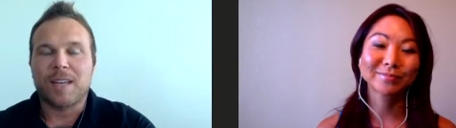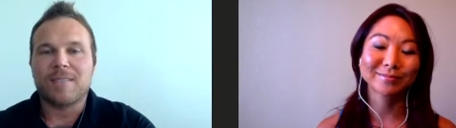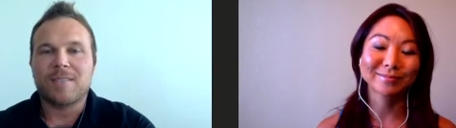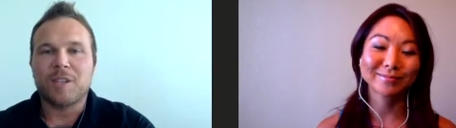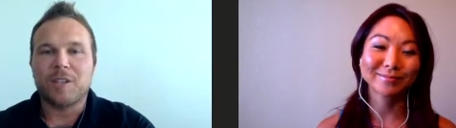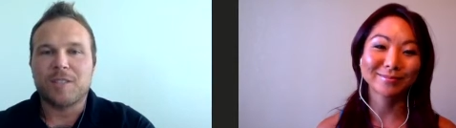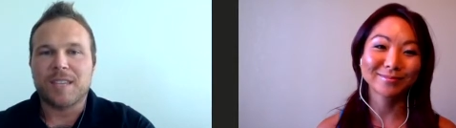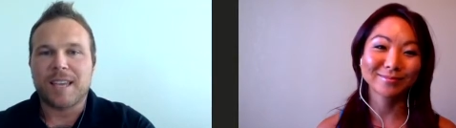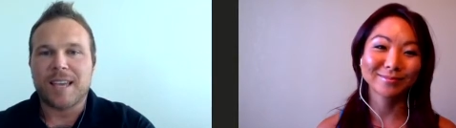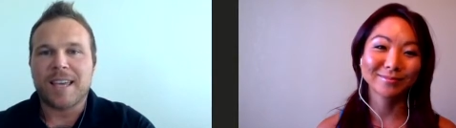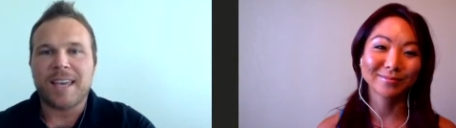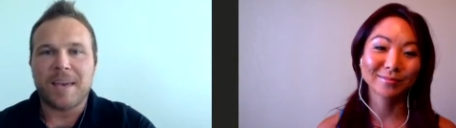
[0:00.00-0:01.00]
Speaker 1: So you're saying
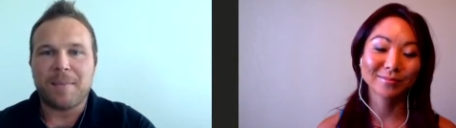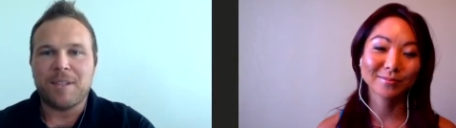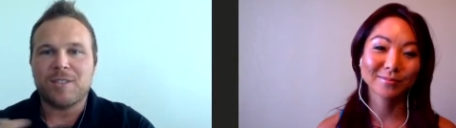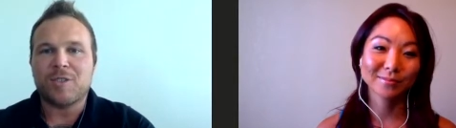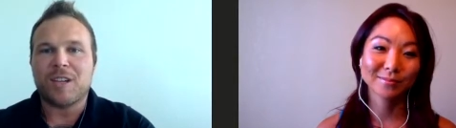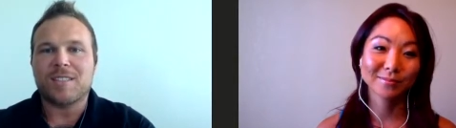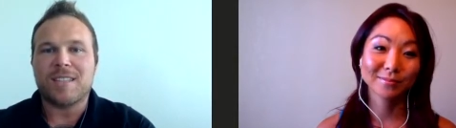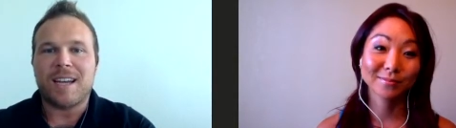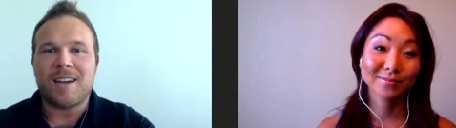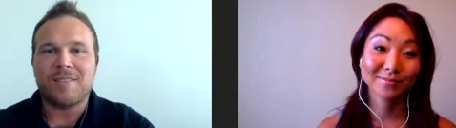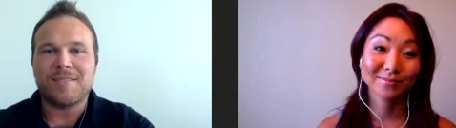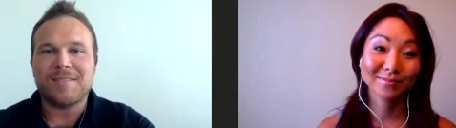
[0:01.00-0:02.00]
I can't be stressed
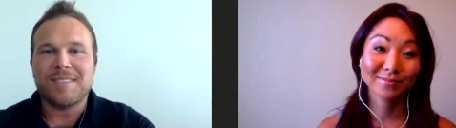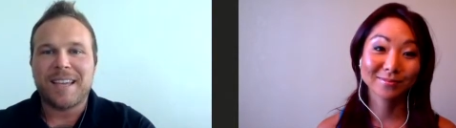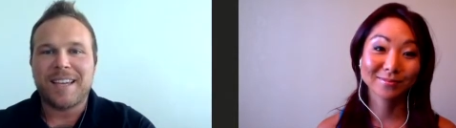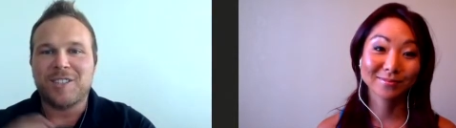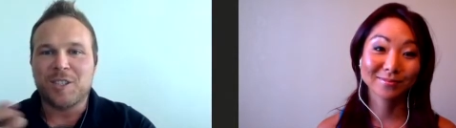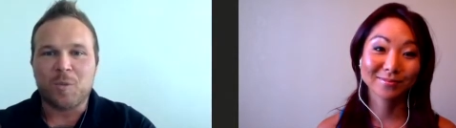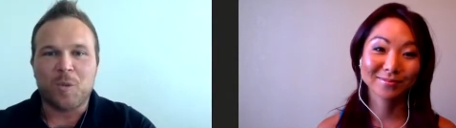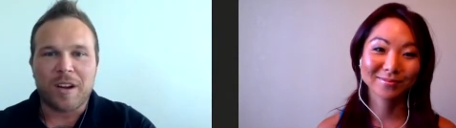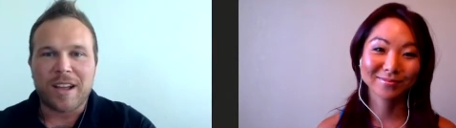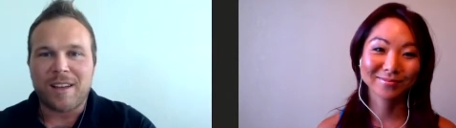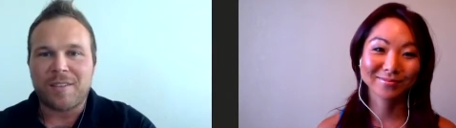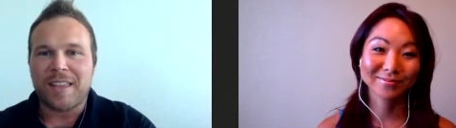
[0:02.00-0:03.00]
out and just
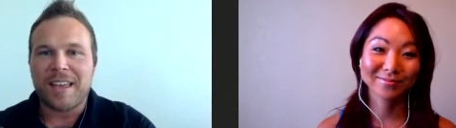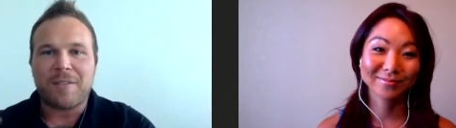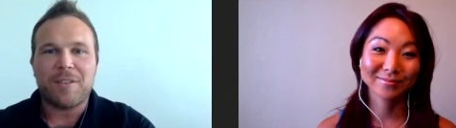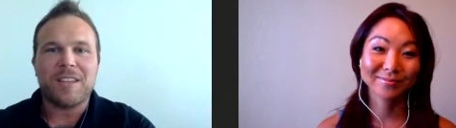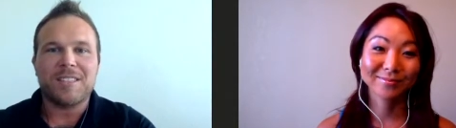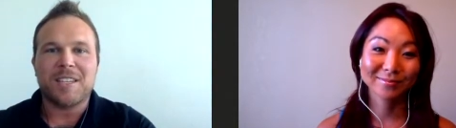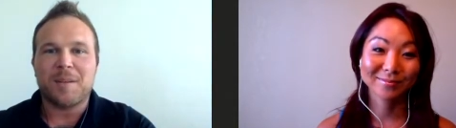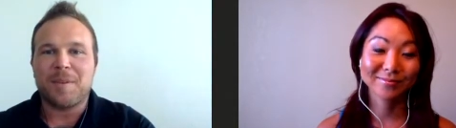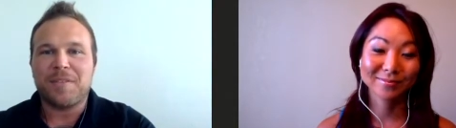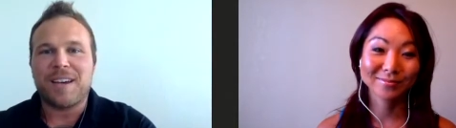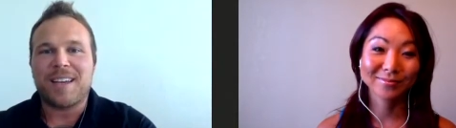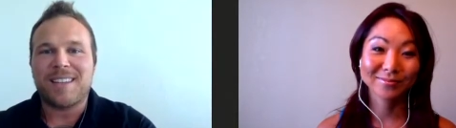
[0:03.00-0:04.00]
work out and think everything's going to be
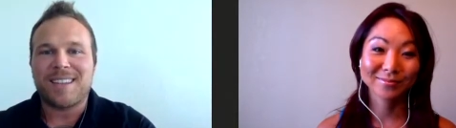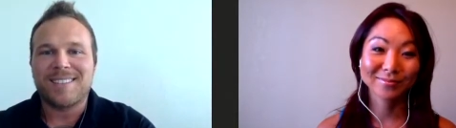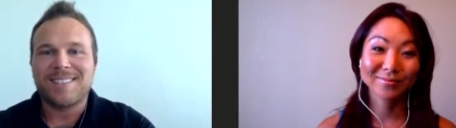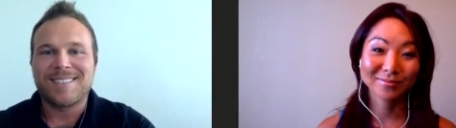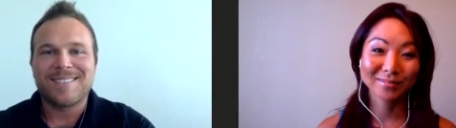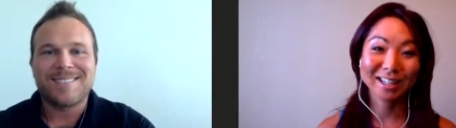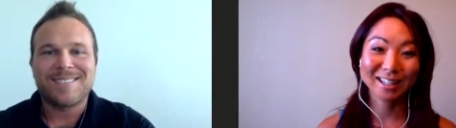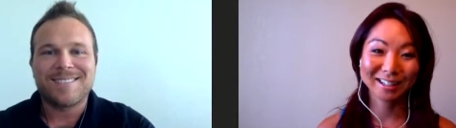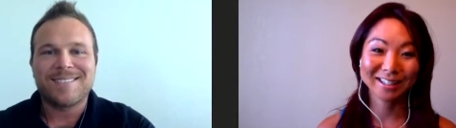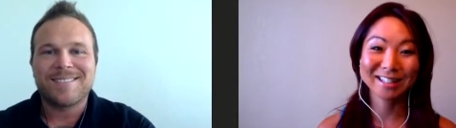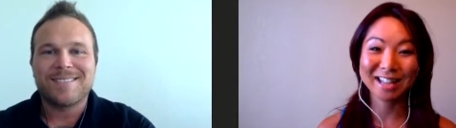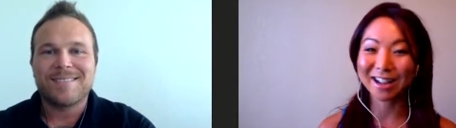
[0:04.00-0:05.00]
fine then.
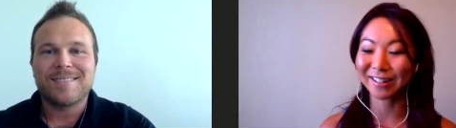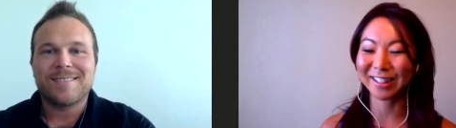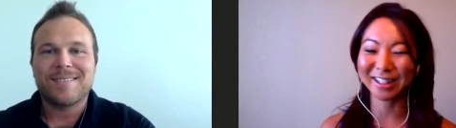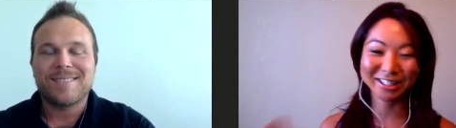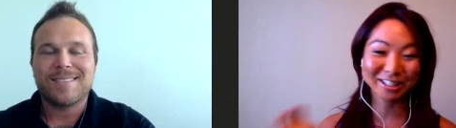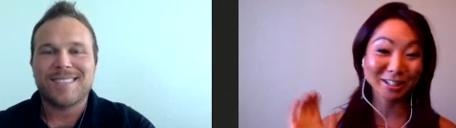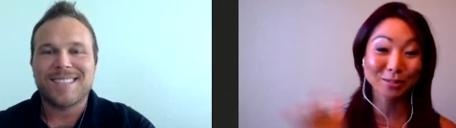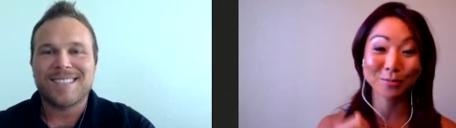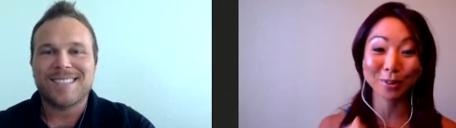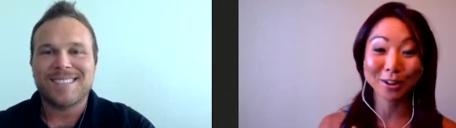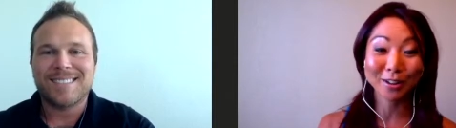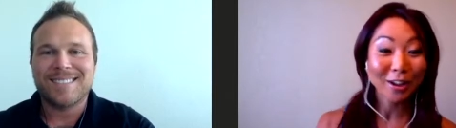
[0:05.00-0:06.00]
Speaker 2: Exactly. That's just
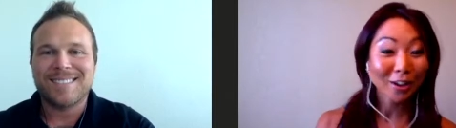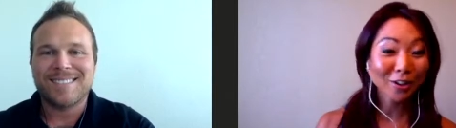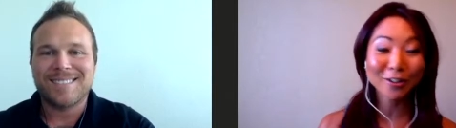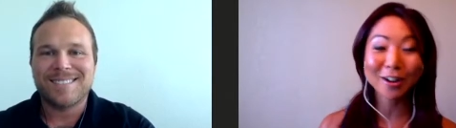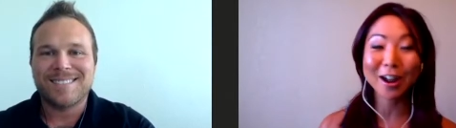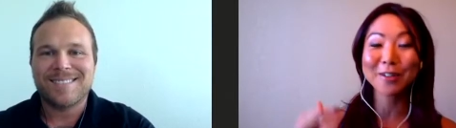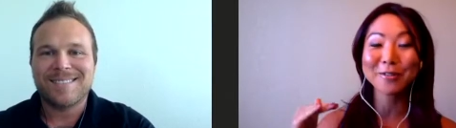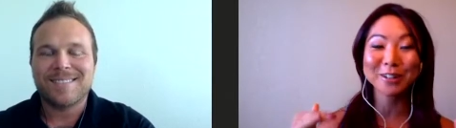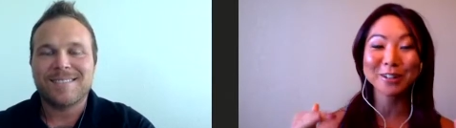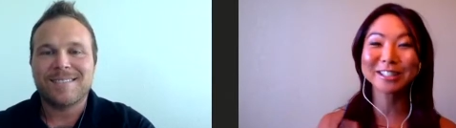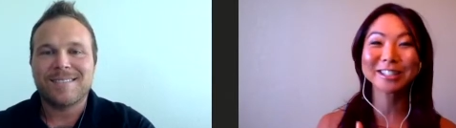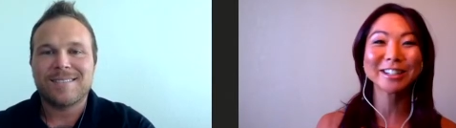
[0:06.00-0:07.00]
what you're not
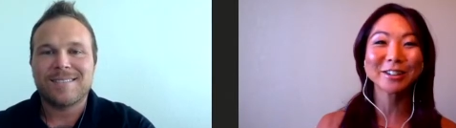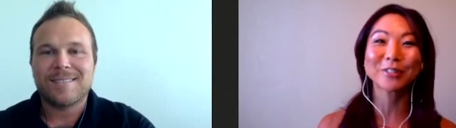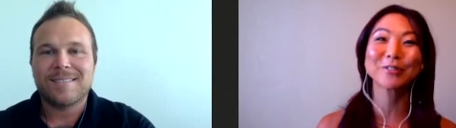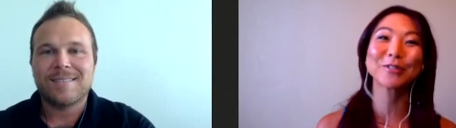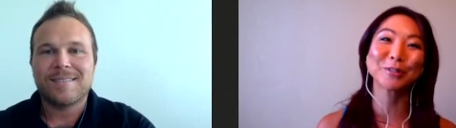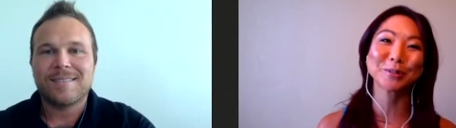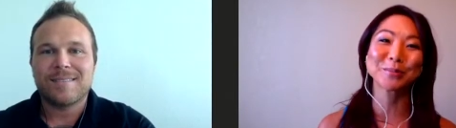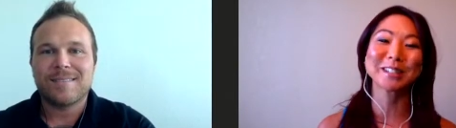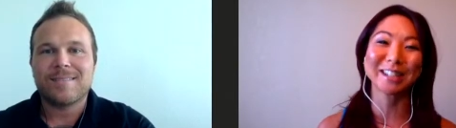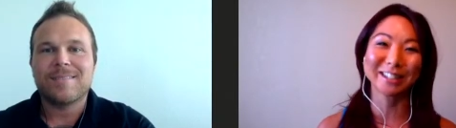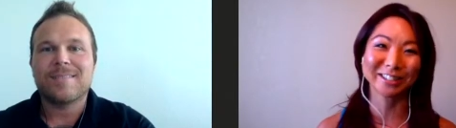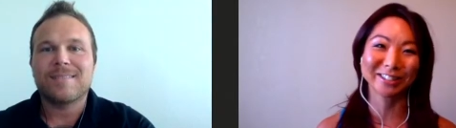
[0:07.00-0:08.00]
reaching your full
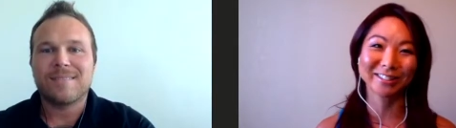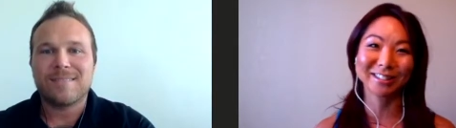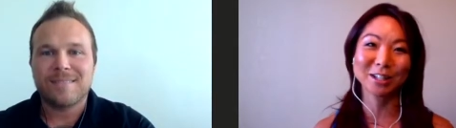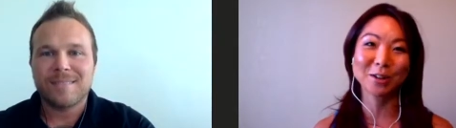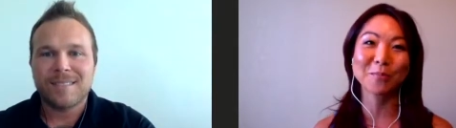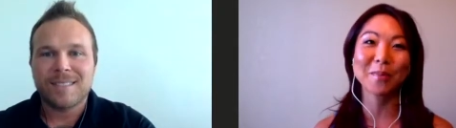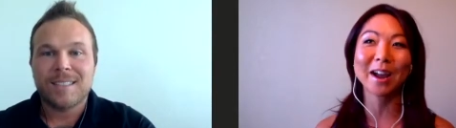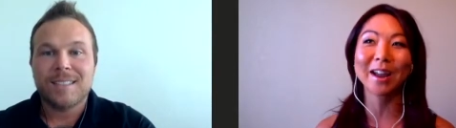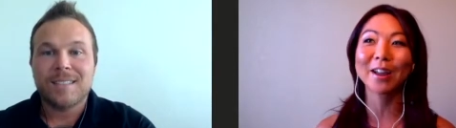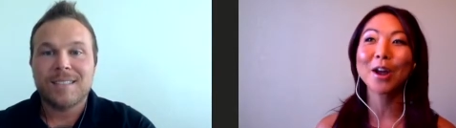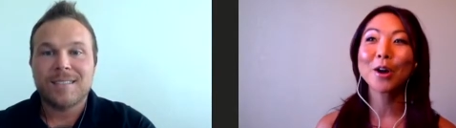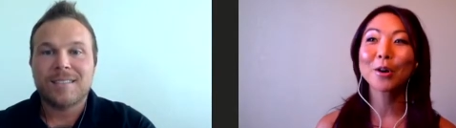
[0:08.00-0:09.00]
potential. So, my
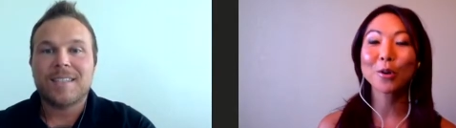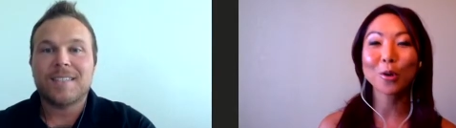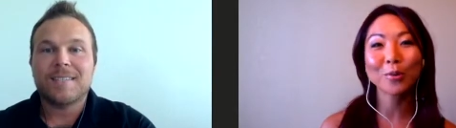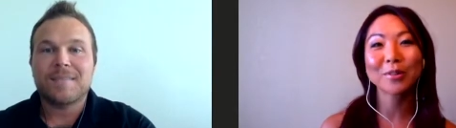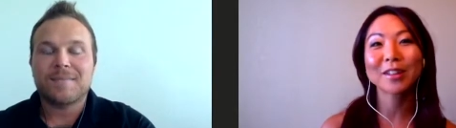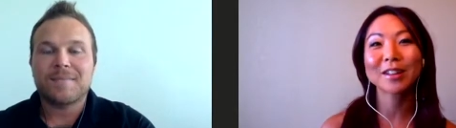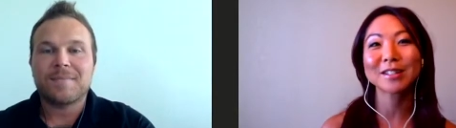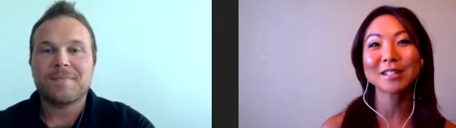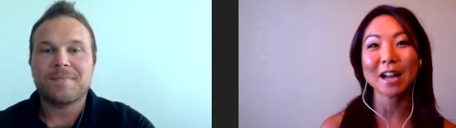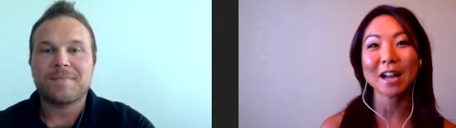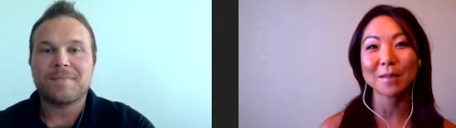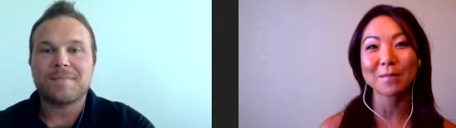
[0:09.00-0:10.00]
goal with the
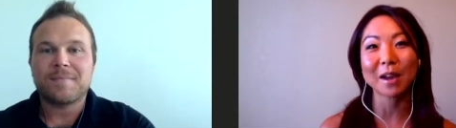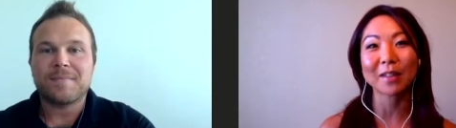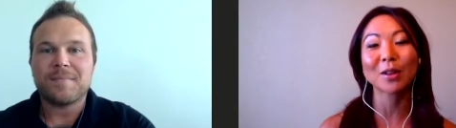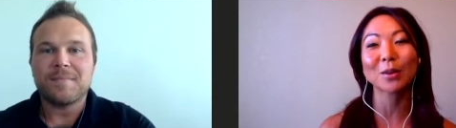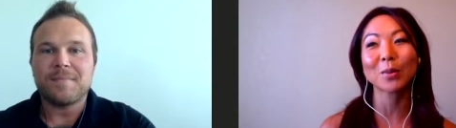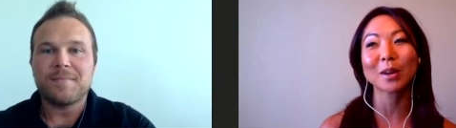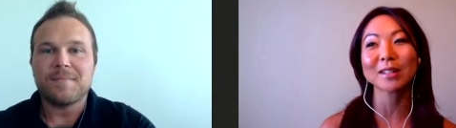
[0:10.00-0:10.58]
Kanzaki method was